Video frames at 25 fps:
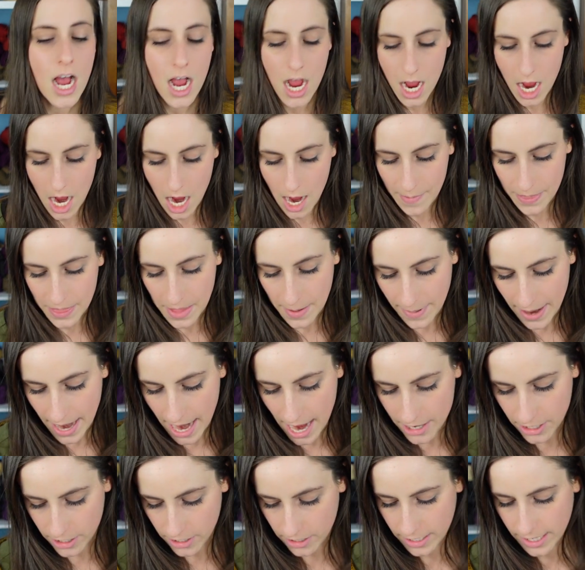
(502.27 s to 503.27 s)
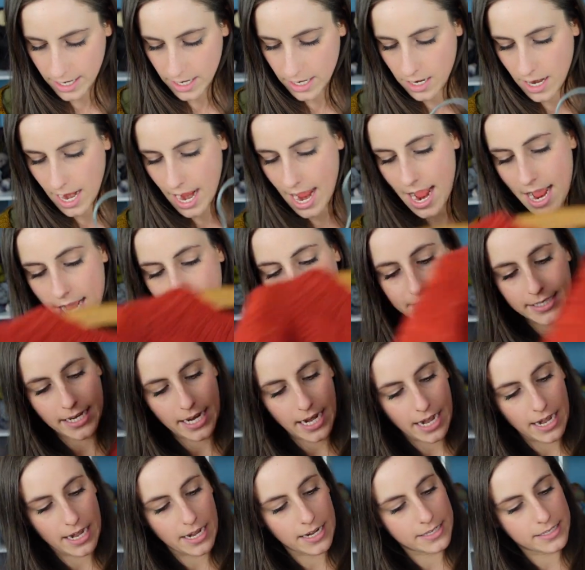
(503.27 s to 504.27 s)
Um, the pattern has
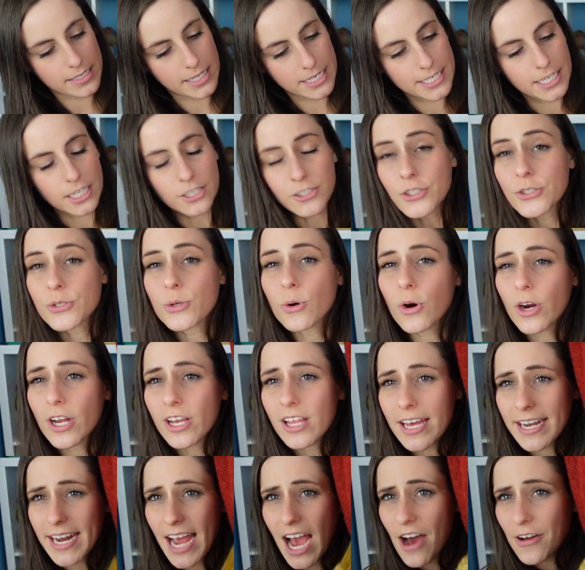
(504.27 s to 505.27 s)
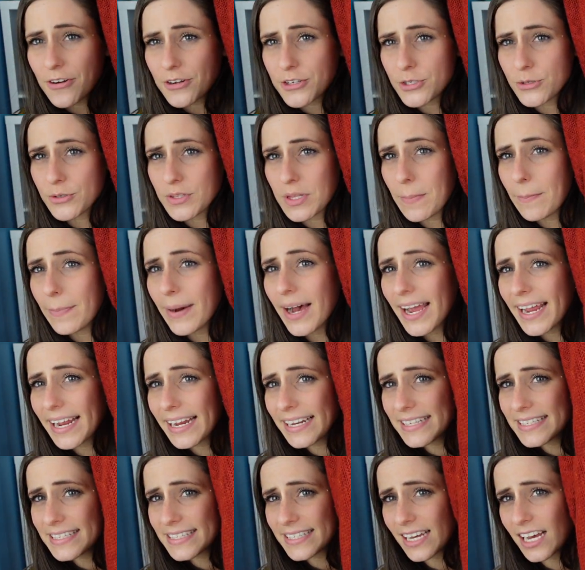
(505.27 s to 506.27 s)
a detailed tutorial on how to do the
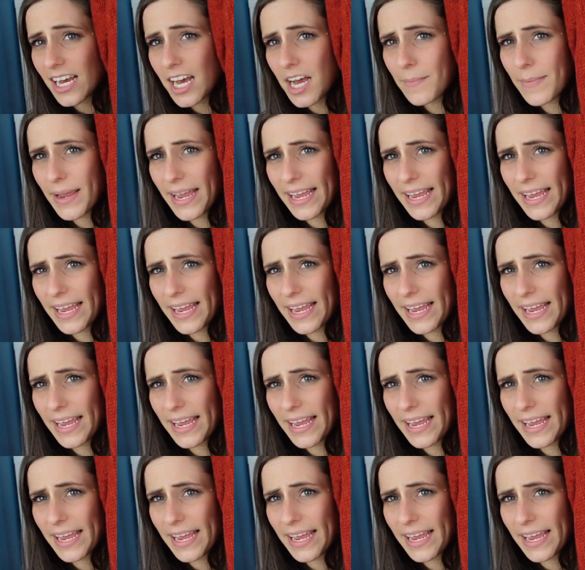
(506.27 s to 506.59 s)
buttons um,